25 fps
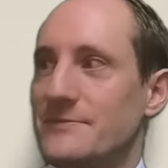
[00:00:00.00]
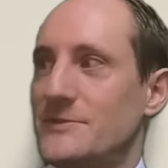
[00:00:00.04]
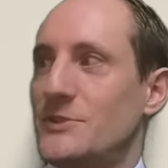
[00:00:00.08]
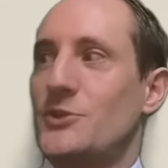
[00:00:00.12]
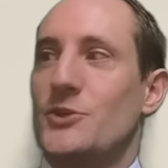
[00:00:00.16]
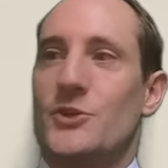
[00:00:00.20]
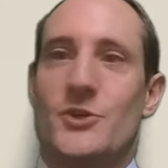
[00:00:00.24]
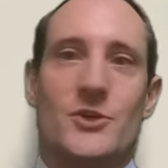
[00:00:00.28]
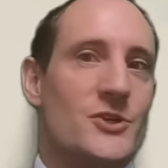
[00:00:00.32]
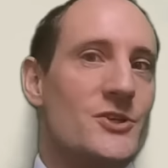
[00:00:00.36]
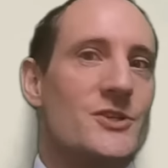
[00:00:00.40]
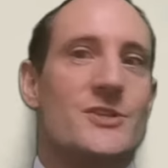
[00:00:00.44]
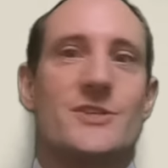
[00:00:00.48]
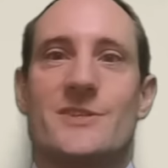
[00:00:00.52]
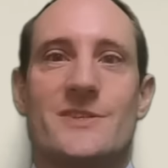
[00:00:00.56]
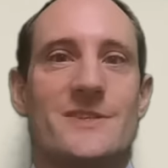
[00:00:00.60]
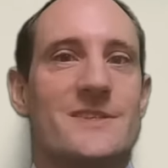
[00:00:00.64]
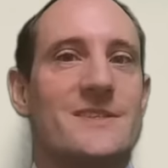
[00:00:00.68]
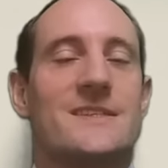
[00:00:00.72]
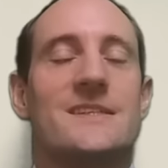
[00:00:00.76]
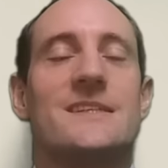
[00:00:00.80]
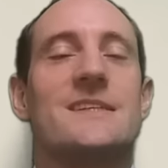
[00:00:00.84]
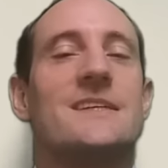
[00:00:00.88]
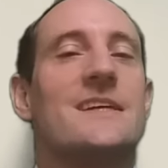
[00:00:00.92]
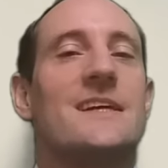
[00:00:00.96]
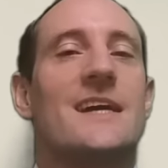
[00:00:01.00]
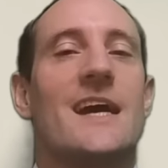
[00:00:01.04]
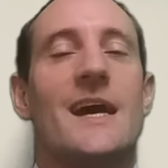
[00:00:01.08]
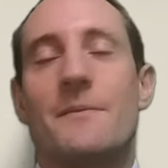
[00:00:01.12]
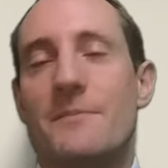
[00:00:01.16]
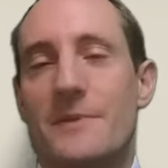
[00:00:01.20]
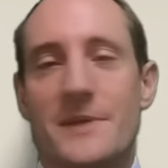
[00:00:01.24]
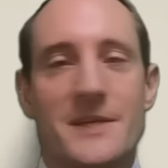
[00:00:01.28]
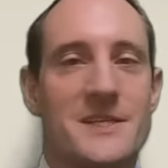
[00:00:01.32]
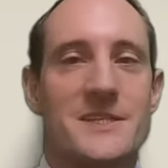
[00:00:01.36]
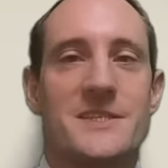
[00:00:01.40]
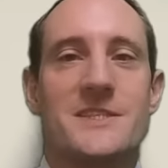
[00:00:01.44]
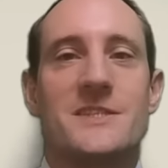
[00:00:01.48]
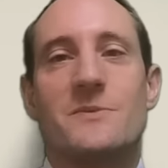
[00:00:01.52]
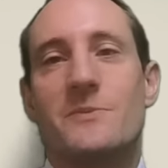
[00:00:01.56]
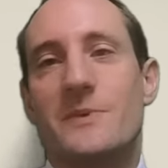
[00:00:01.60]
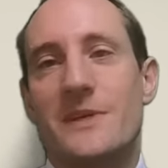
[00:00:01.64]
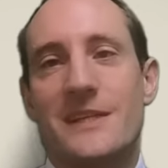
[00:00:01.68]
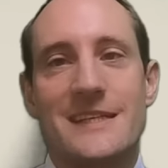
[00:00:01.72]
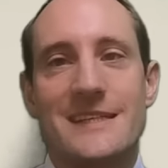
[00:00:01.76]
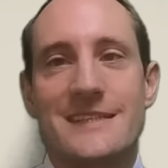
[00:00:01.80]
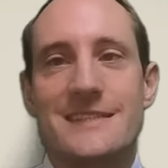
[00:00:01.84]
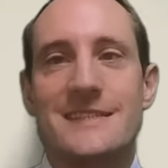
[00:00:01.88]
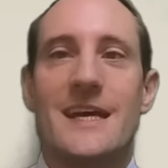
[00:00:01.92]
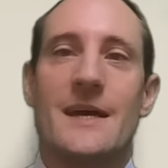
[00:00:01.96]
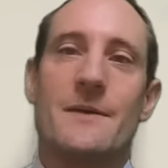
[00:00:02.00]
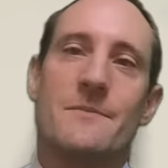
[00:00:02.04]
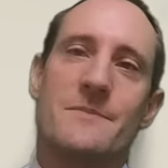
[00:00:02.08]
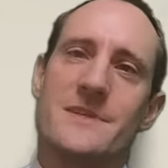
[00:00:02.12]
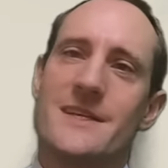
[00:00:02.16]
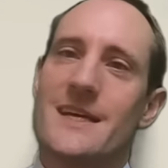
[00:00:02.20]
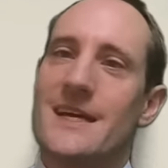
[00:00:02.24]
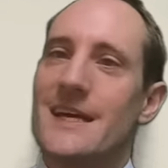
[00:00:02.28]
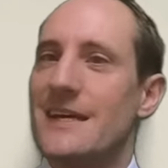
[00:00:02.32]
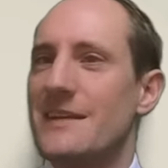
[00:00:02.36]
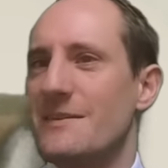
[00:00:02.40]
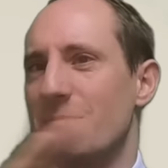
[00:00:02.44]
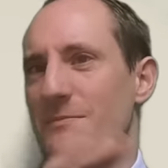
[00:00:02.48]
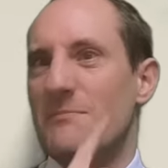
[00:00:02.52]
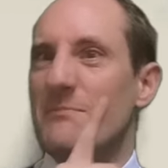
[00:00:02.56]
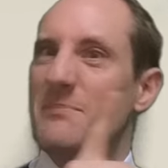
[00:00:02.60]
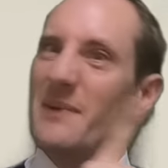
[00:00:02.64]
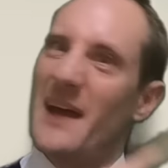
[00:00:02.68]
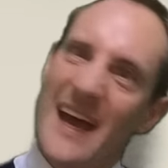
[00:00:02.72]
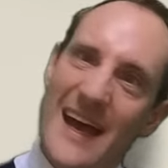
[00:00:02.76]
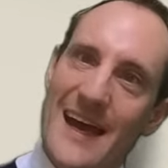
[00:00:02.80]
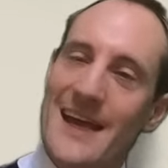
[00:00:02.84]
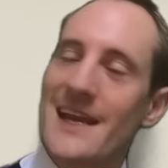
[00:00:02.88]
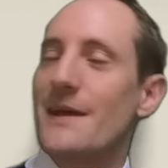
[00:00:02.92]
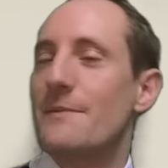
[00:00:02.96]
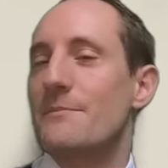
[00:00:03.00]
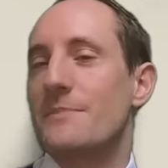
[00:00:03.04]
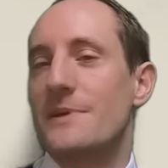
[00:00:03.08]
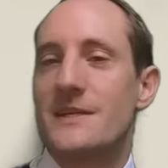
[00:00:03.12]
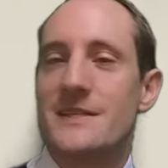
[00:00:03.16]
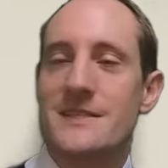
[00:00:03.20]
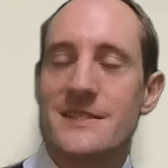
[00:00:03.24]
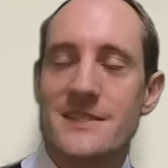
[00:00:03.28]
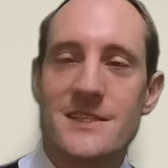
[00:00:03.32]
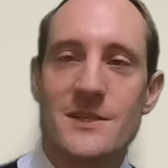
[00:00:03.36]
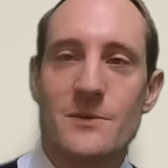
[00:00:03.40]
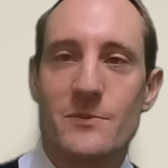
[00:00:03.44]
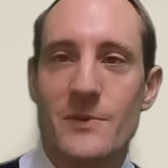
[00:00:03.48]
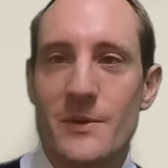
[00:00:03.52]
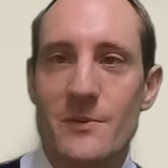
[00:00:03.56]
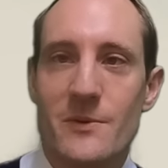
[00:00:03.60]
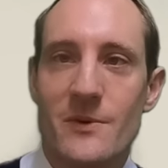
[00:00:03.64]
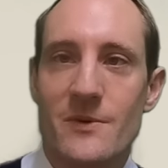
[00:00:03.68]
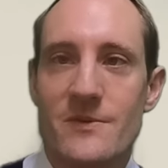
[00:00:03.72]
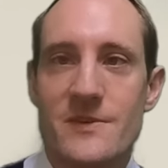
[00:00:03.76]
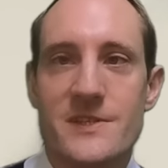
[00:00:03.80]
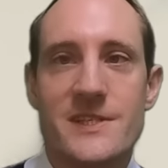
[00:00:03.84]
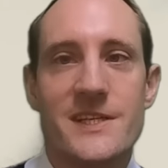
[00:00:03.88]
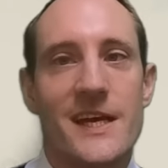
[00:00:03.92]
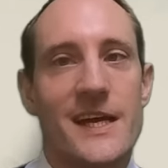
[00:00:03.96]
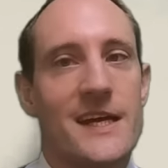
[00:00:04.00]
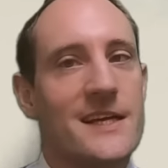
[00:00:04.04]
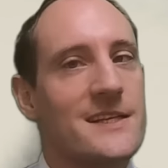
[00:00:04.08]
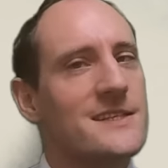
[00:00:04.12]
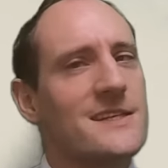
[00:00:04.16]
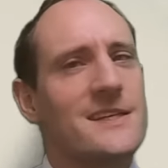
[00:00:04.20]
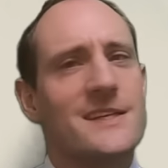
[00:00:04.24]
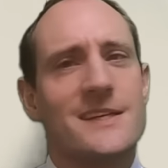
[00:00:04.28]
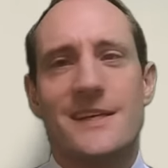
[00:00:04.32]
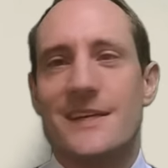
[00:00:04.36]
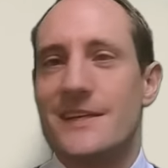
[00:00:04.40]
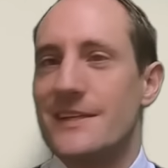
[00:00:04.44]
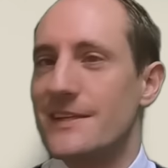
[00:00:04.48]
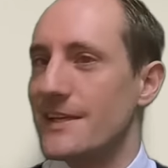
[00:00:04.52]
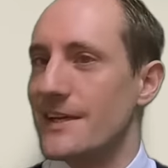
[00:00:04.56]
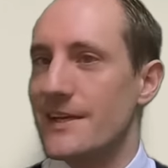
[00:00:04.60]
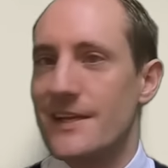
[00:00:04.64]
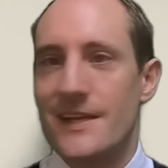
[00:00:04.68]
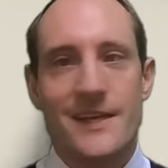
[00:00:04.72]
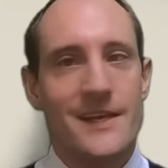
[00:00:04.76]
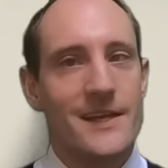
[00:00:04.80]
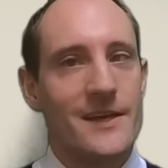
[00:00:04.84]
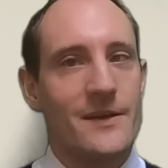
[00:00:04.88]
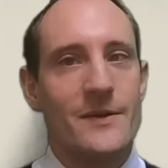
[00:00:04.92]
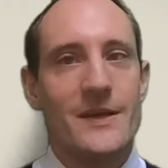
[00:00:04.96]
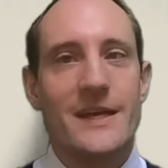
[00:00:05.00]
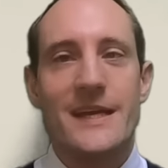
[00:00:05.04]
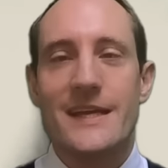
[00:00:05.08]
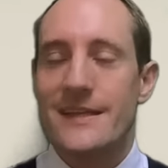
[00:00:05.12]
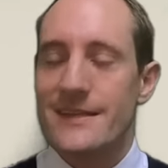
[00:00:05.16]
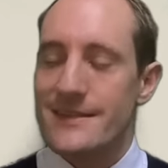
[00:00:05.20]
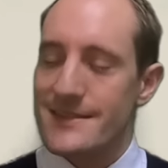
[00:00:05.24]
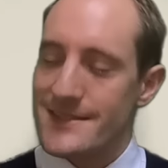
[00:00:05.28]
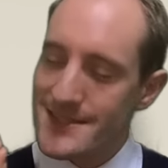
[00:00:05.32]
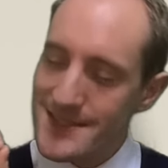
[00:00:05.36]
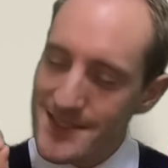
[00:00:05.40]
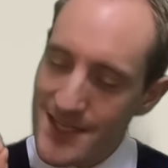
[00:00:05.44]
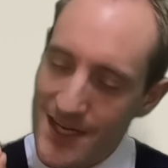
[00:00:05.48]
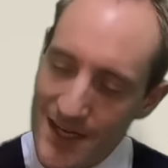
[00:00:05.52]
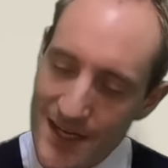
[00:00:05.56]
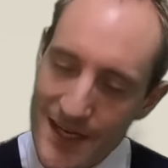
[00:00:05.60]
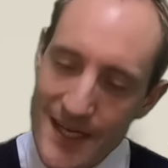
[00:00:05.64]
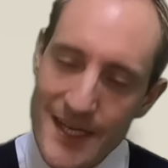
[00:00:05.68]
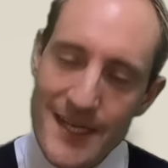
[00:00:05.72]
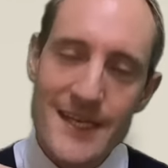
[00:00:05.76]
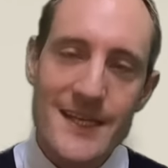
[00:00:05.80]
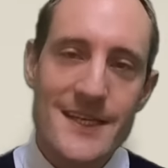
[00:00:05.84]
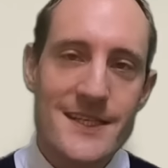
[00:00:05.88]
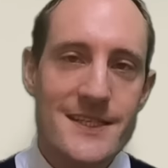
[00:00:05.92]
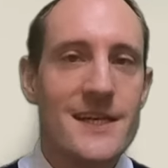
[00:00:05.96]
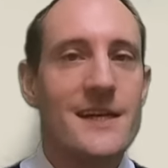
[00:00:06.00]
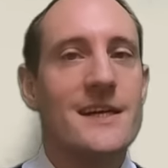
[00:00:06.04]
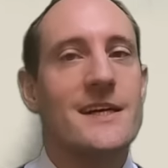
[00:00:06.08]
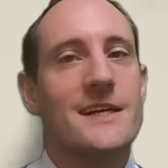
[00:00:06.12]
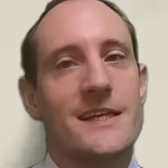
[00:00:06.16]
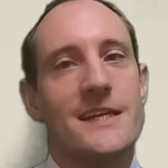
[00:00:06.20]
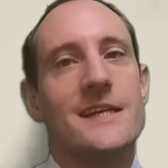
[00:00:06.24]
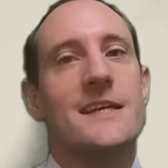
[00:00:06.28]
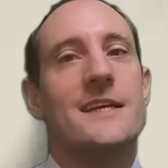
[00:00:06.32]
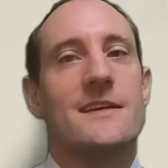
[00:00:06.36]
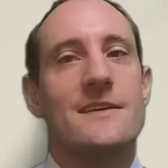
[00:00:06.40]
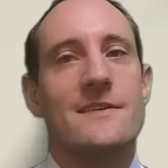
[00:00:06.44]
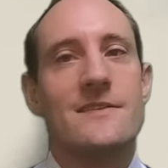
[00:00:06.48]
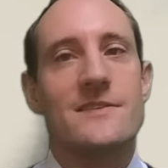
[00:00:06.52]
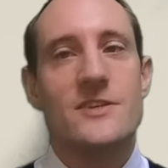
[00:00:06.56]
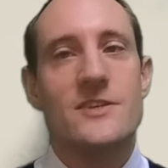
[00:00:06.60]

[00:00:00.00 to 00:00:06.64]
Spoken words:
good applicants that we'll accept and bad applicants that we will reject. No, no, no, it's tiny, tiny